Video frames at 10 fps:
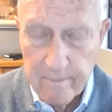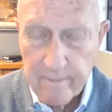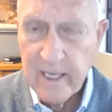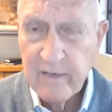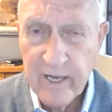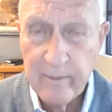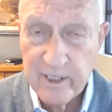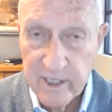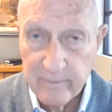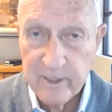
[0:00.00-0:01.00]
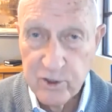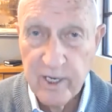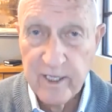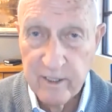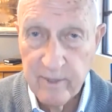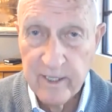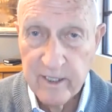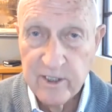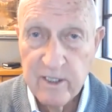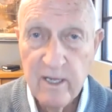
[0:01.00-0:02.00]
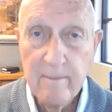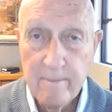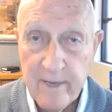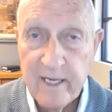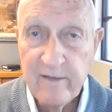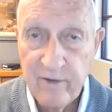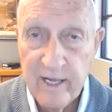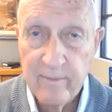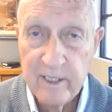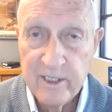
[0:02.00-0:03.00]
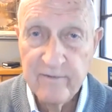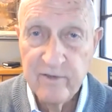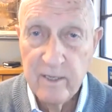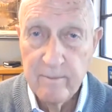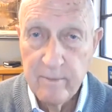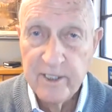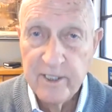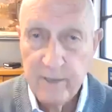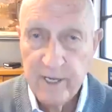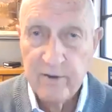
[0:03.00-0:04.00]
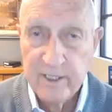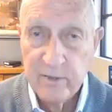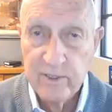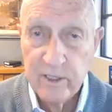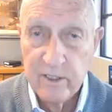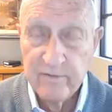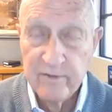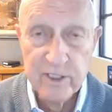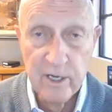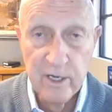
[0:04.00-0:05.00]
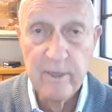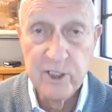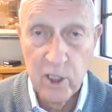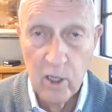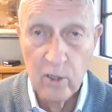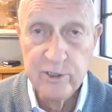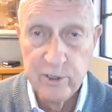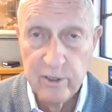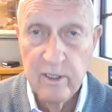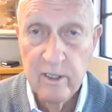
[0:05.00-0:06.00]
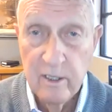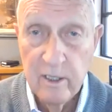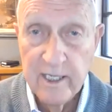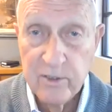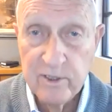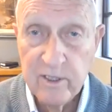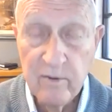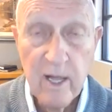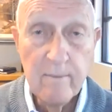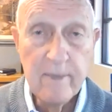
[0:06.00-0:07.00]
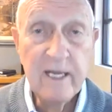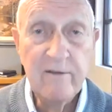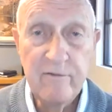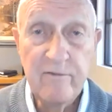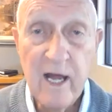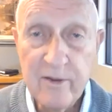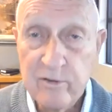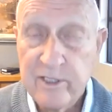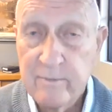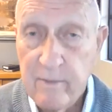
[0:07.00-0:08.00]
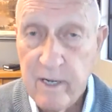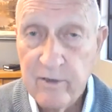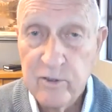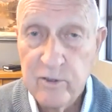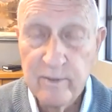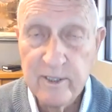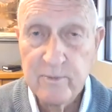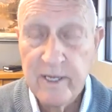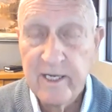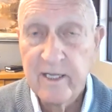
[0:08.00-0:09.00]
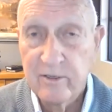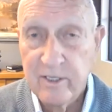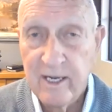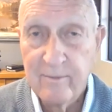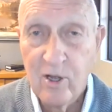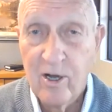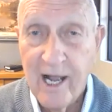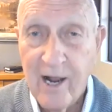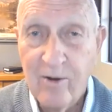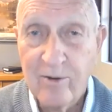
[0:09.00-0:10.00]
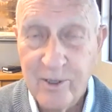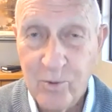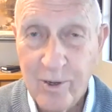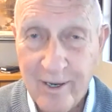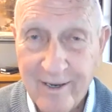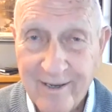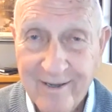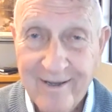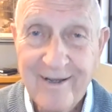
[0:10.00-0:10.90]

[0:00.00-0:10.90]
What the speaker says: many families that have been strengthened by this, many families that have done much better as a result of this and are much closer as a result. Many fathers and mothers who have been spending their time long hours at work,